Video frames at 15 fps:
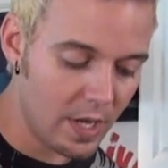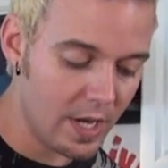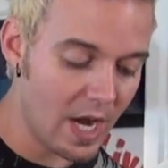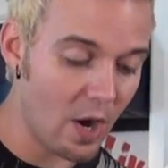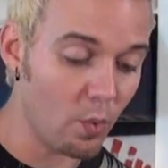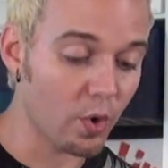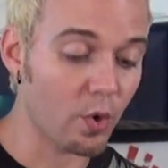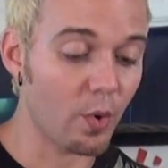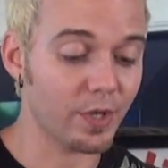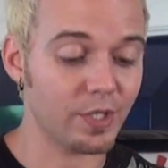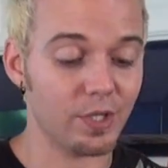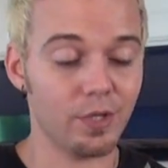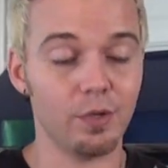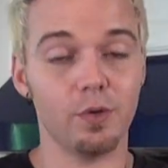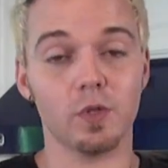Now we're going
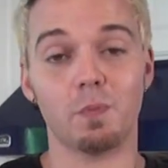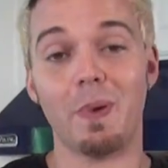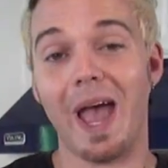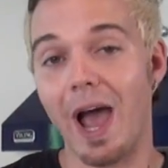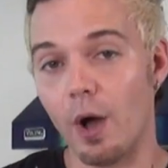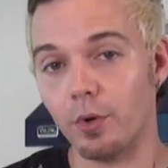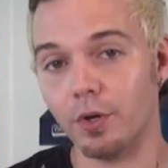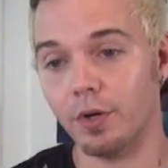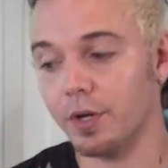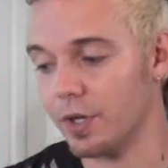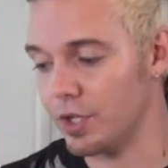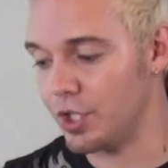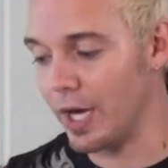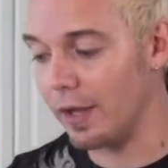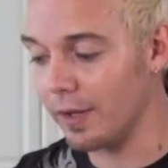to use
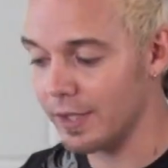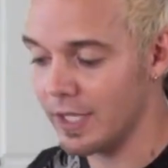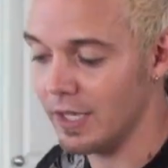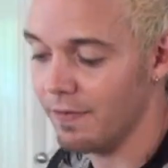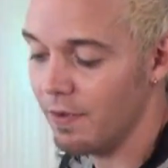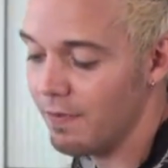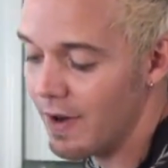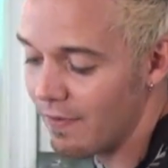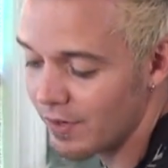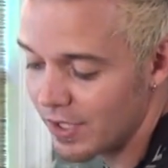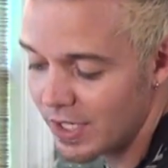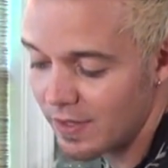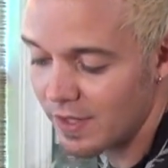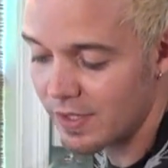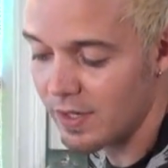powdered gelatin. If you've never
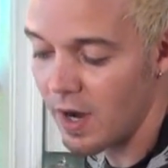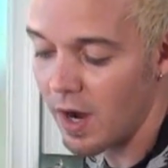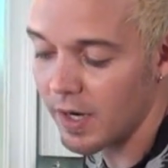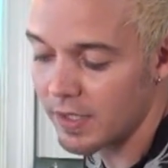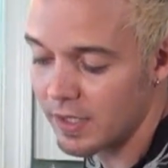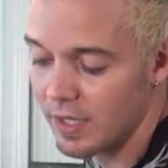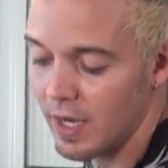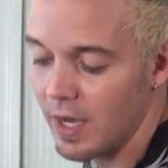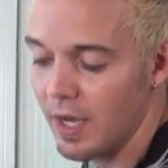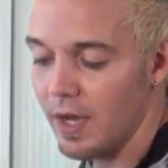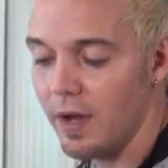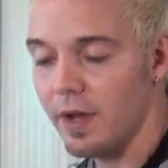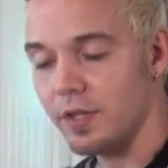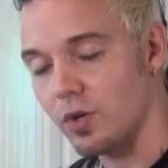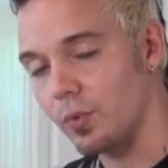seen this, Knox
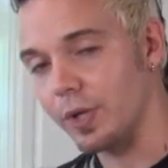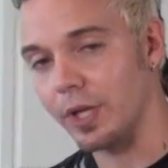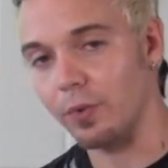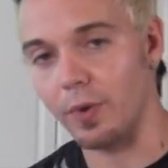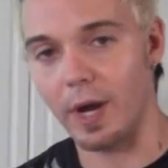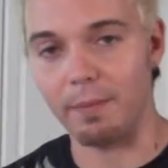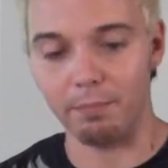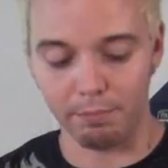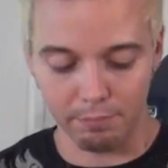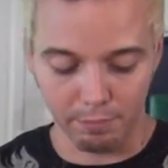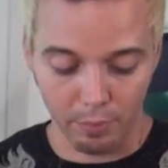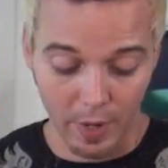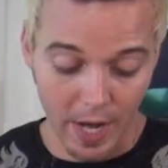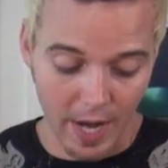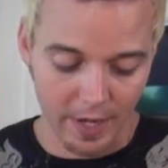is a really great
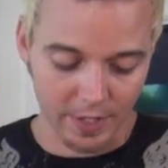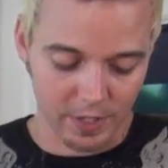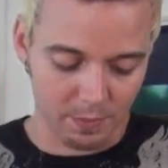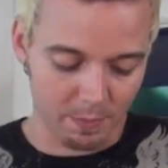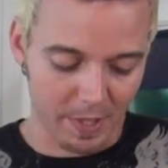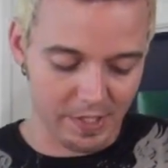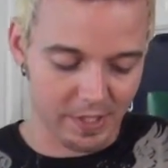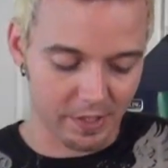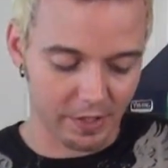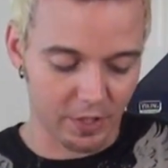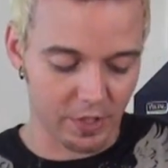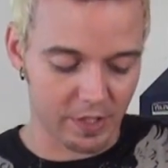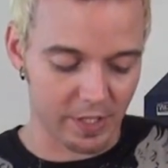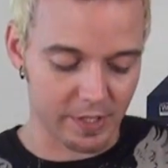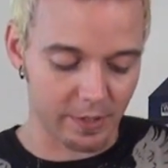brand. It's basically
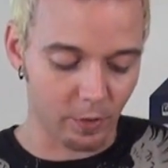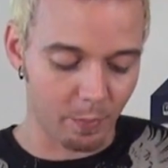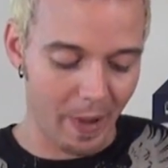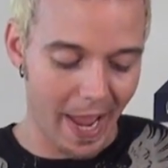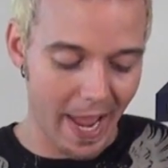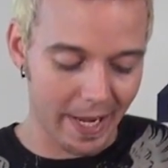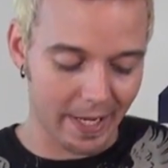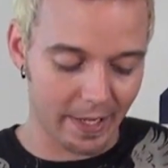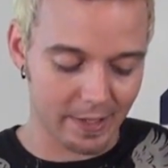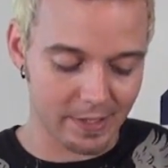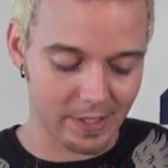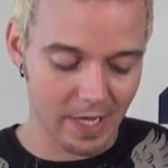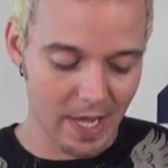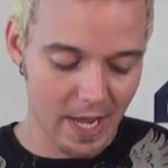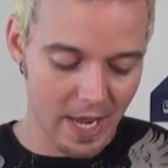just these little
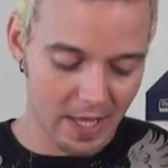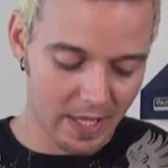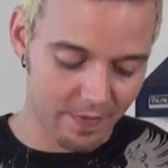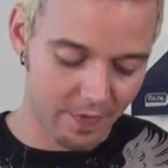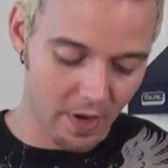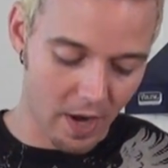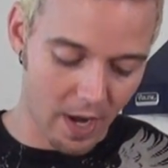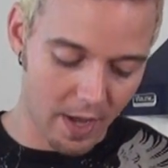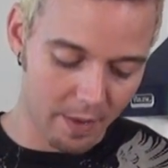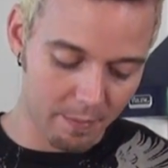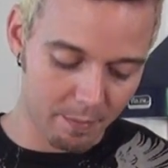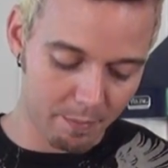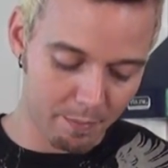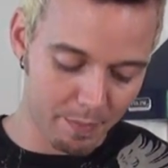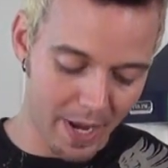packets, and they've got
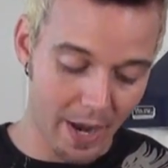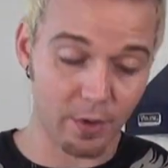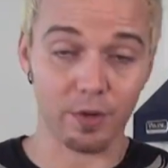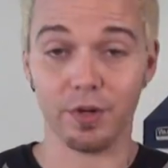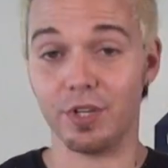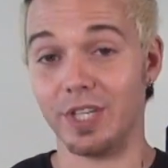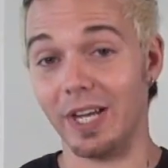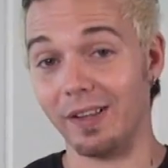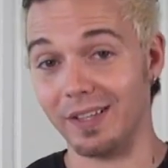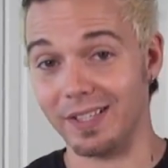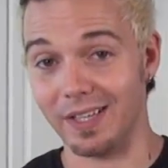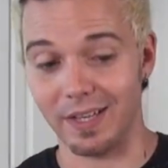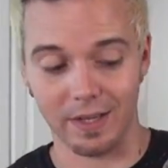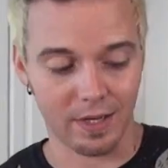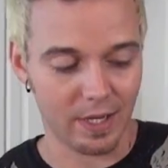powdered
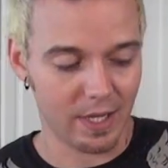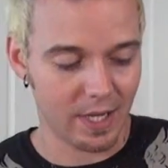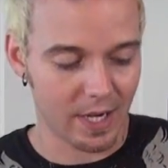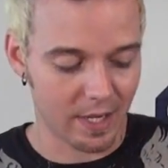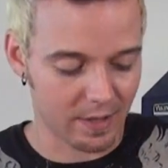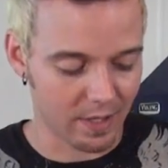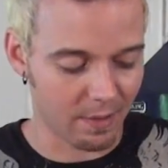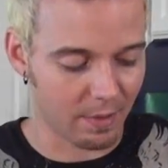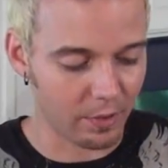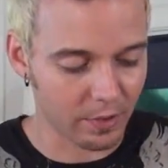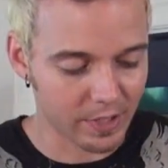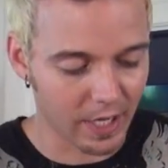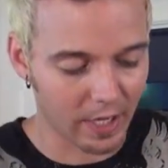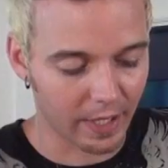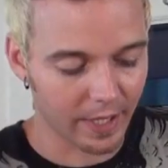gelatin in them. It
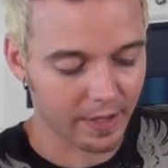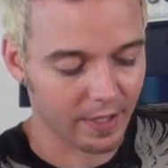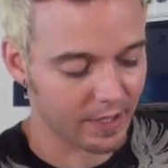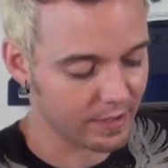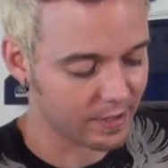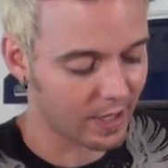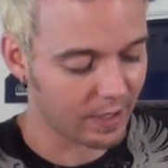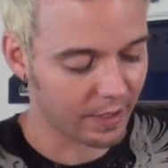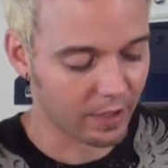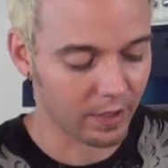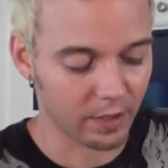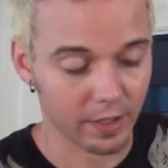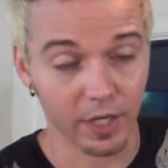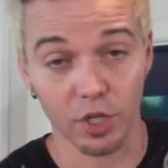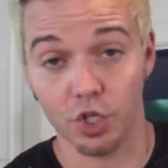looks kind of like this, kind
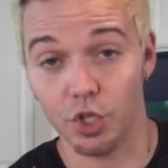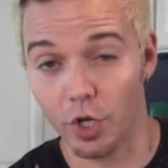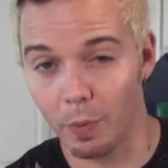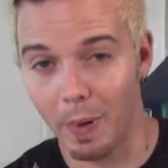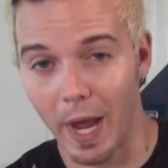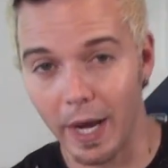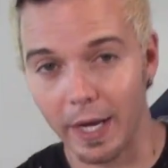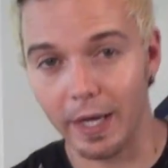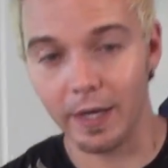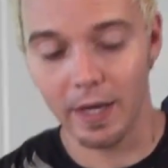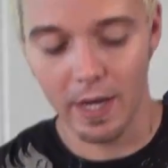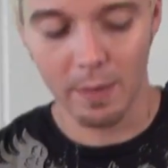of like a sugar packet,